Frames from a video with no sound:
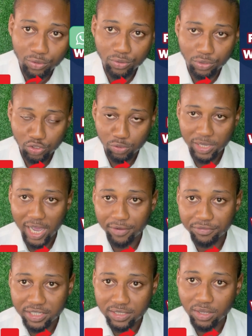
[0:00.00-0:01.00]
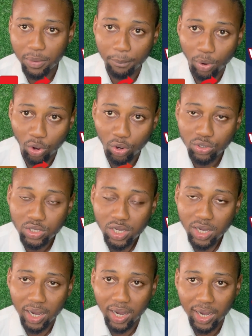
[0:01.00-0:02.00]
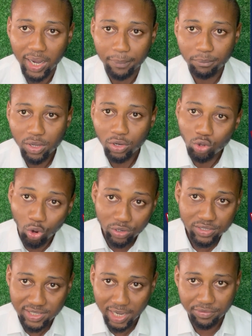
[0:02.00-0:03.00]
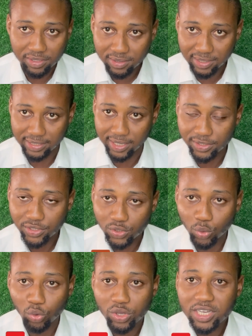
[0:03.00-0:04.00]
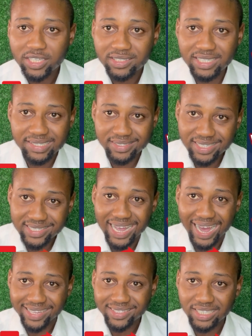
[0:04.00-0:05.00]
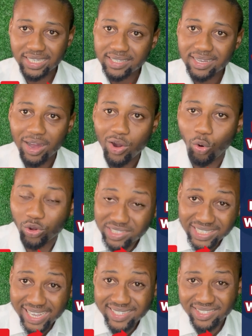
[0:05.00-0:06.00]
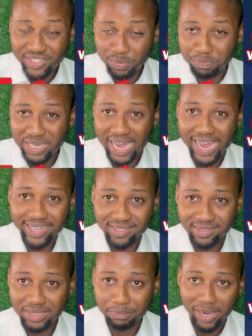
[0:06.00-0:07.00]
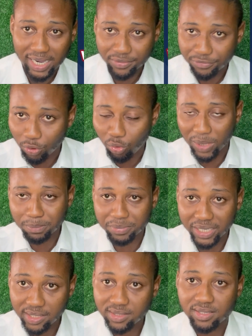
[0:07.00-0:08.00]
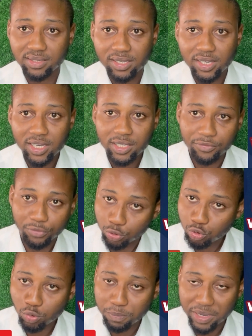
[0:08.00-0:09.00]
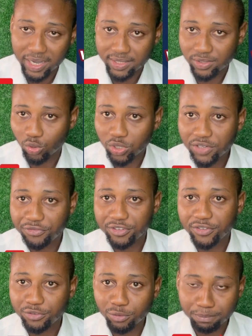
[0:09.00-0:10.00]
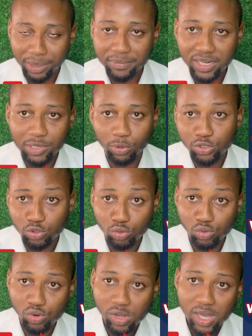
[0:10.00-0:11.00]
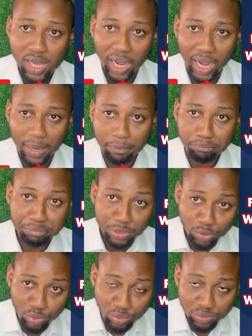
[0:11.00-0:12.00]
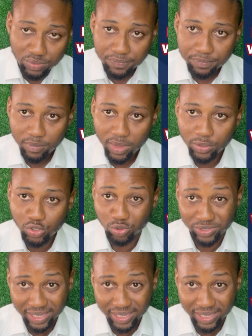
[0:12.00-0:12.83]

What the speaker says: going to be having more long-serving tenants. So these are the audiences behind the demand for 1-beds, for 2 beds. So if you primarily want to build to